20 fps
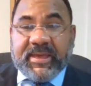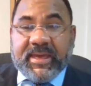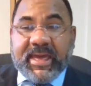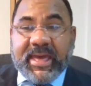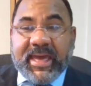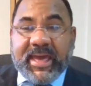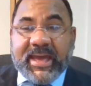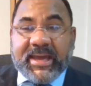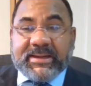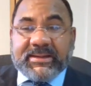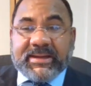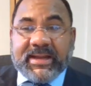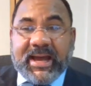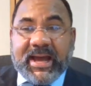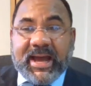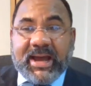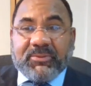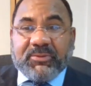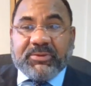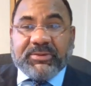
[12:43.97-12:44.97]
And
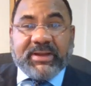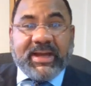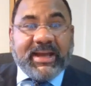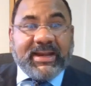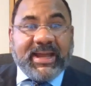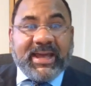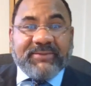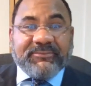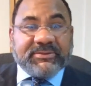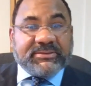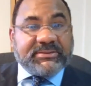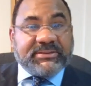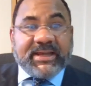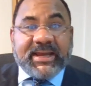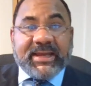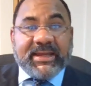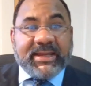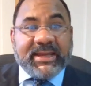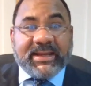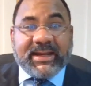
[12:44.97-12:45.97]
I will not have a
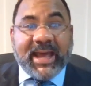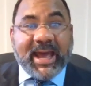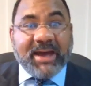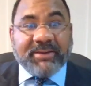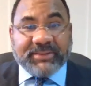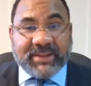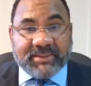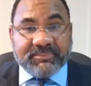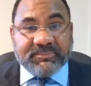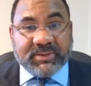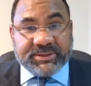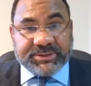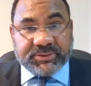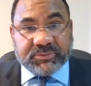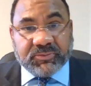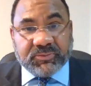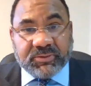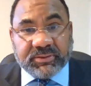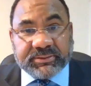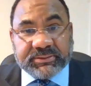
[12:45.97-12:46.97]
say in how that
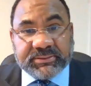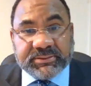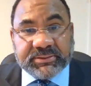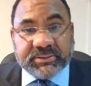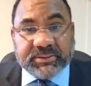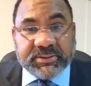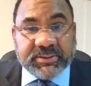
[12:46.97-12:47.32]
budget works.